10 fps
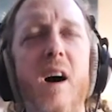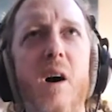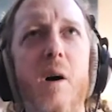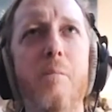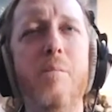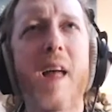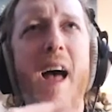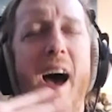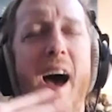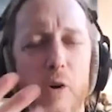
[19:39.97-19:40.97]
um,
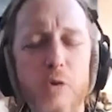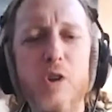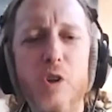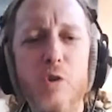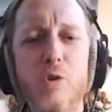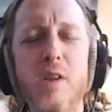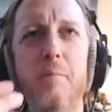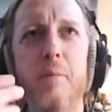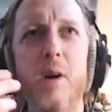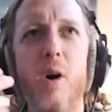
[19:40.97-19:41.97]
how to use
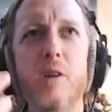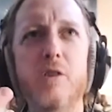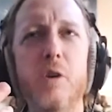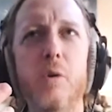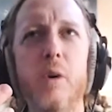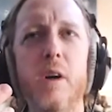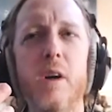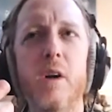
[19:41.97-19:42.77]
it but also